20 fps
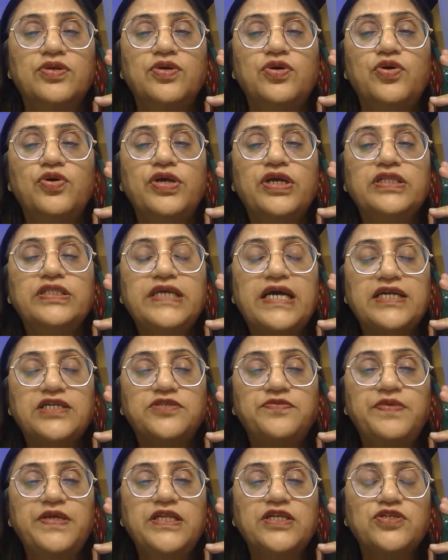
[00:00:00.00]
Okay.
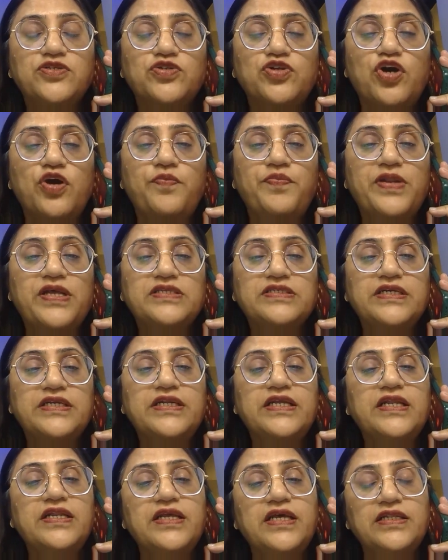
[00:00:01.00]
That's been stop present
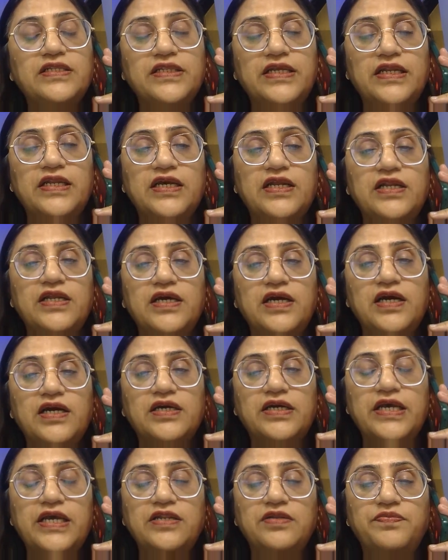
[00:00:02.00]
and then
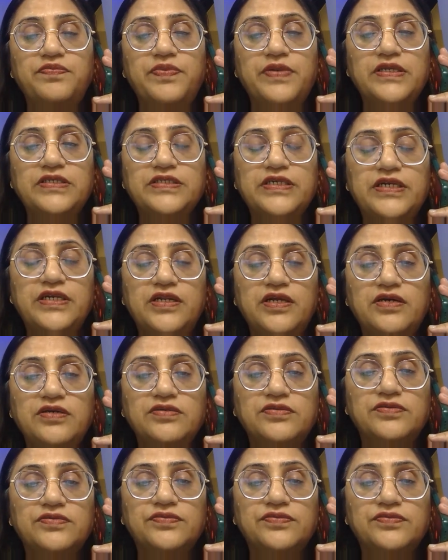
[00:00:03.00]
again present. Huh?